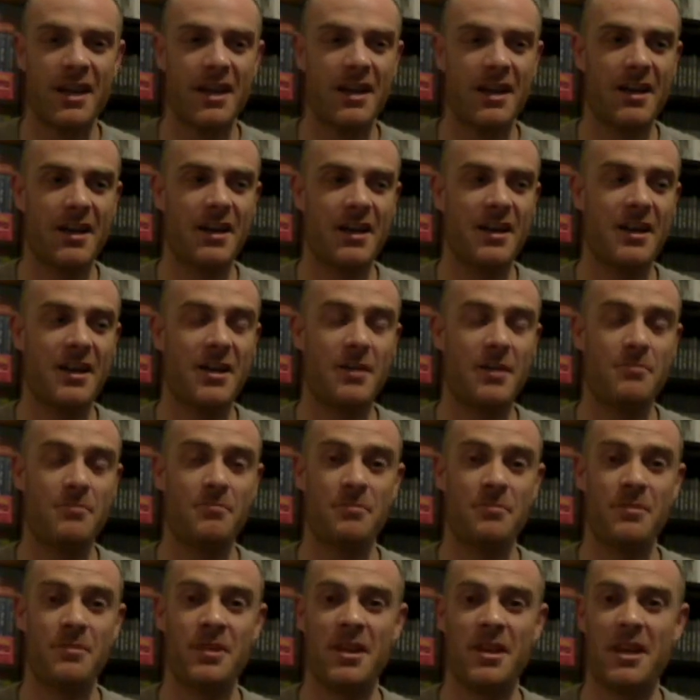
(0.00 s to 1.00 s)

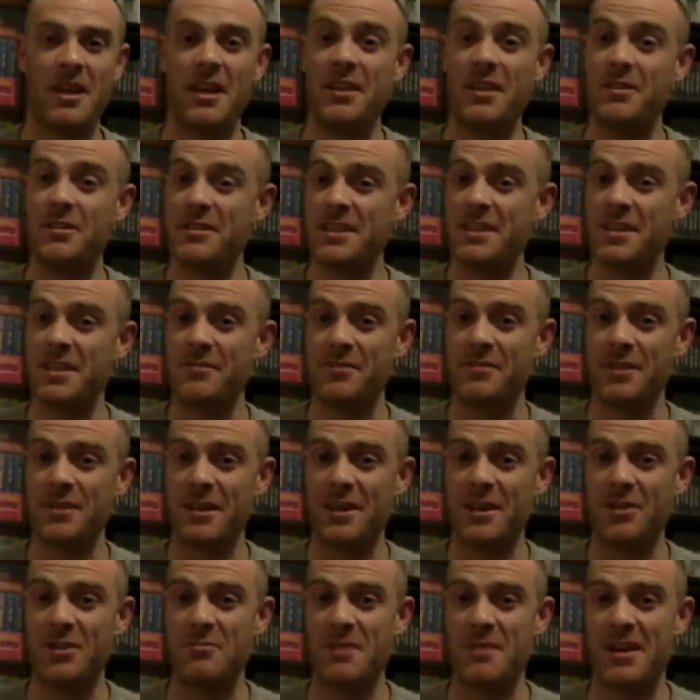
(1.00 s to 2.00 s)
There's even a
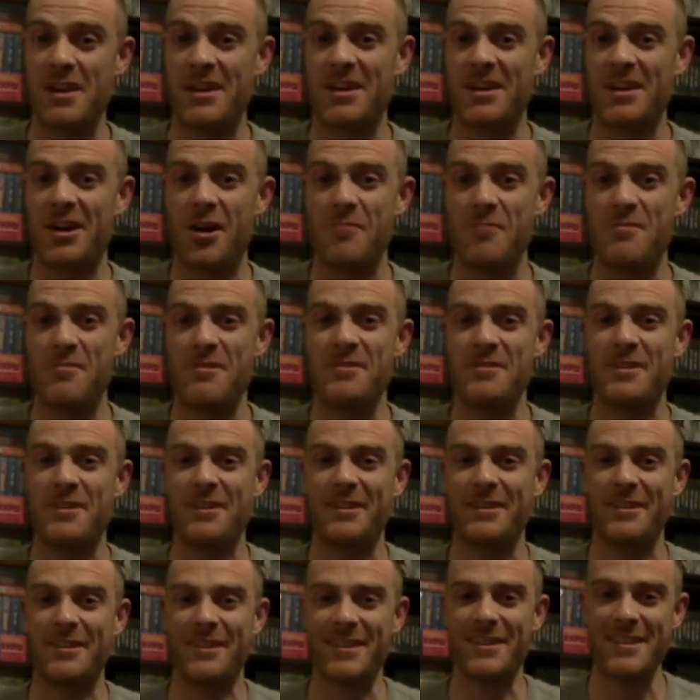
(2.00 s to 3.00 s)
little bit of car boot
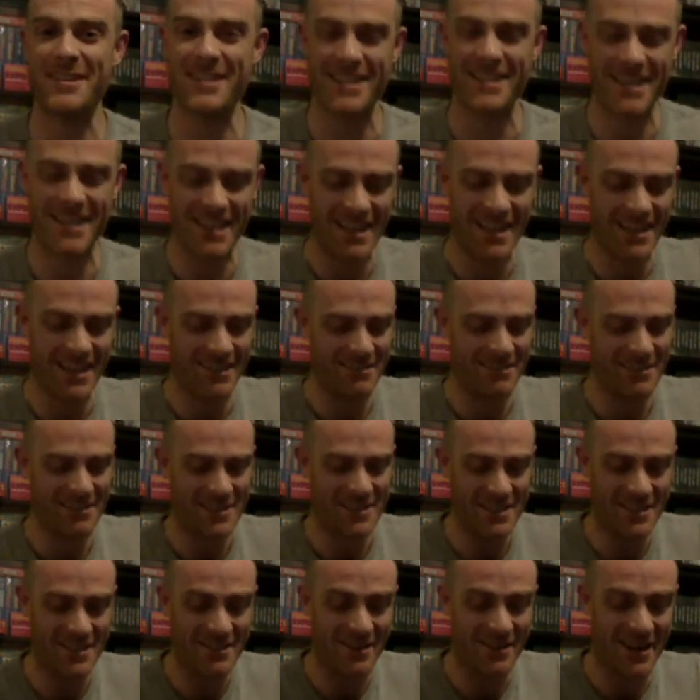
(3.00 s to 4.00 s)
goodness, which
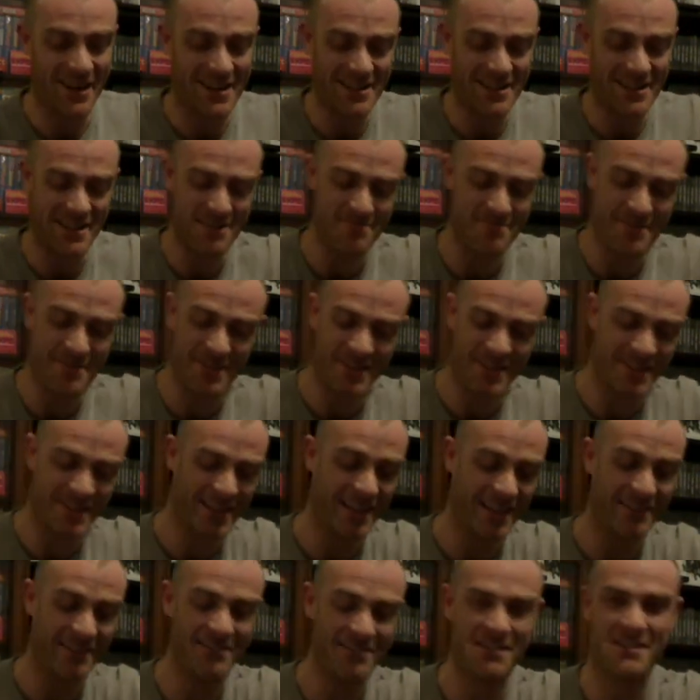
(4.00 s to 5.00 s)
is crazy, but
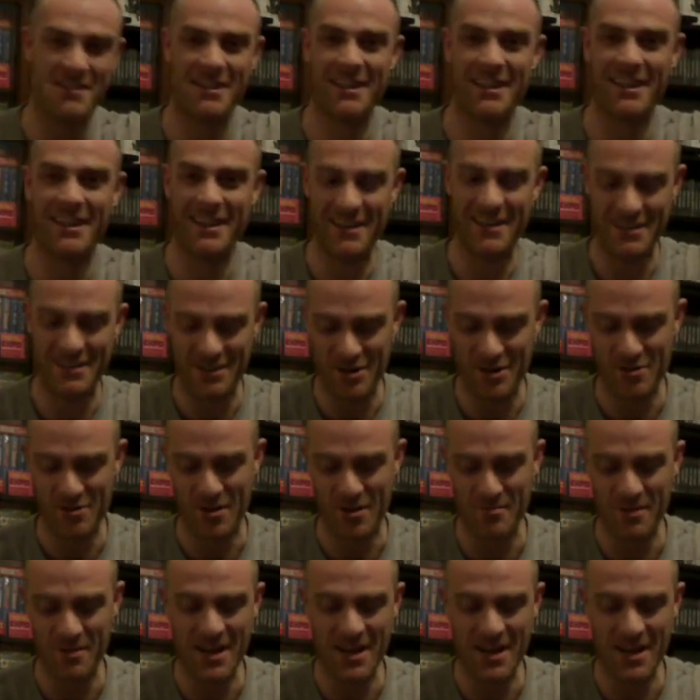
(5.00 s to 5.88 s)
it was just a little indoor one.